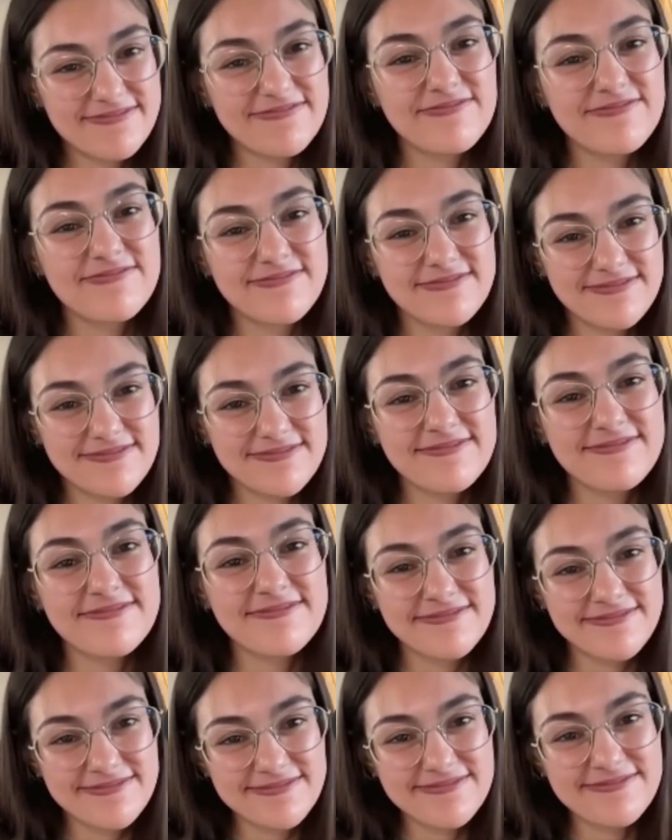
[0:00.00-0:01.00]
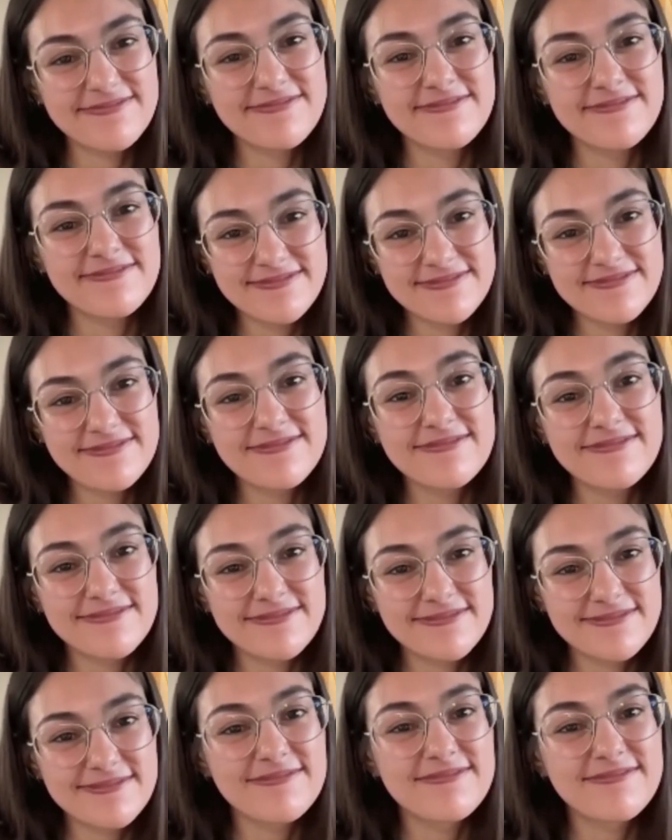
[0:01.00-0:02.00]
in order to
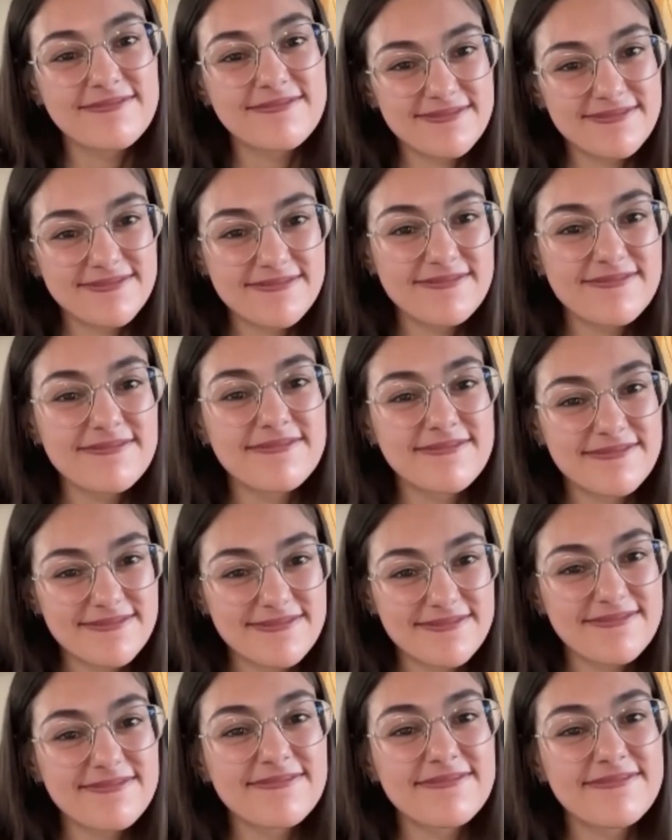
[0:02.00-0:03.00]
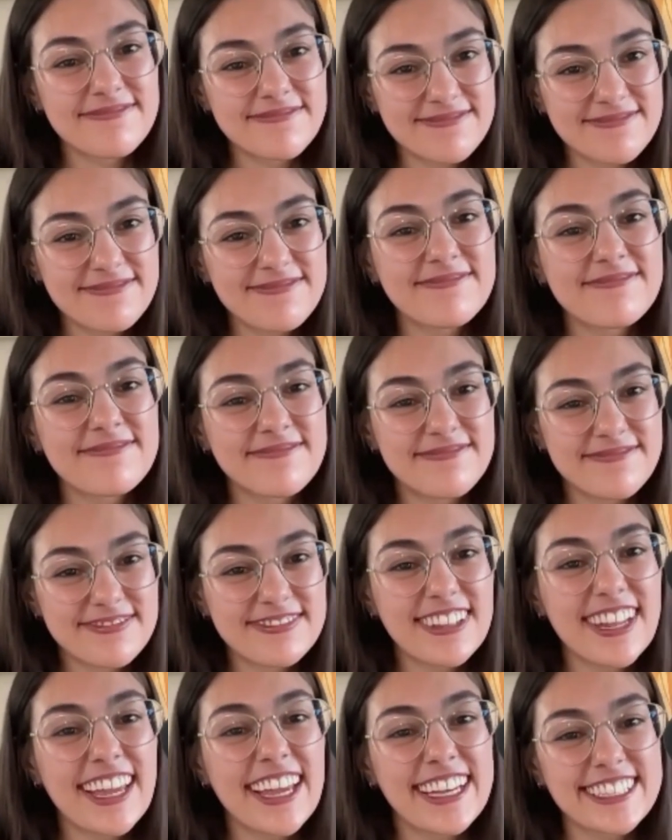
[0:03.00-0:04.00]
build your confidence. And I
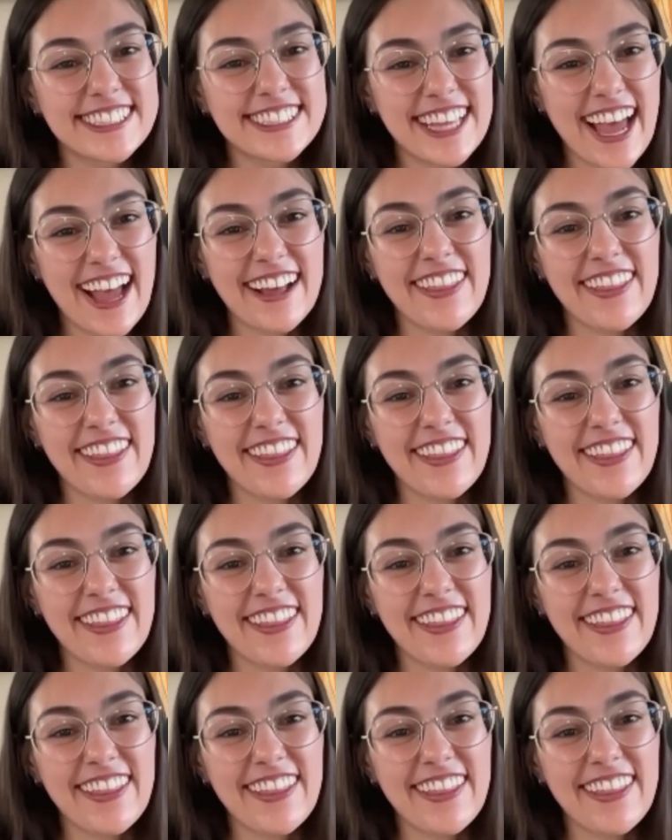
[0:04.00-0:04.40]
think that's really